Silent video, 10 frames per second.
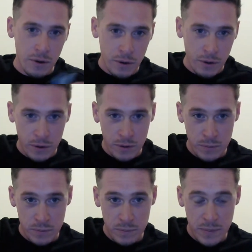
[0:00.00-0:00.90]

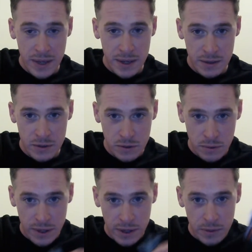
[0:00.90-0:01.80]
are made so
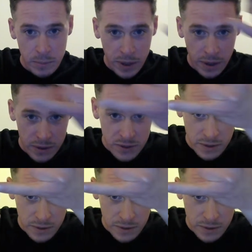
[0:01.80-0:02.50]
that the posit